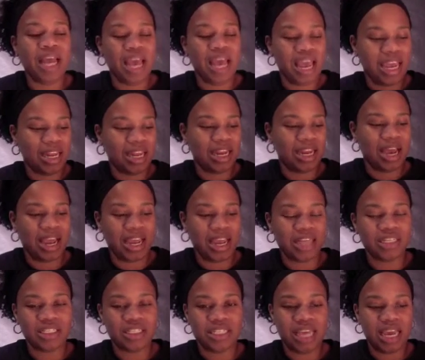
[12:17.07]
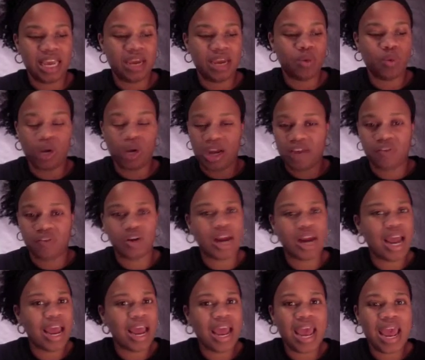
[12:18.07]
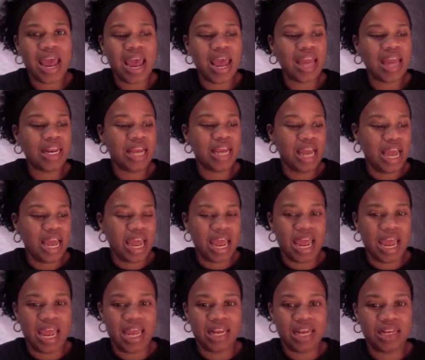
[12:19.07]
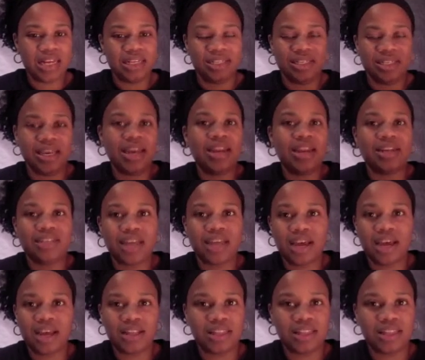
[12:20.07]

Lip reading: And I had to take whatever I had and get it done.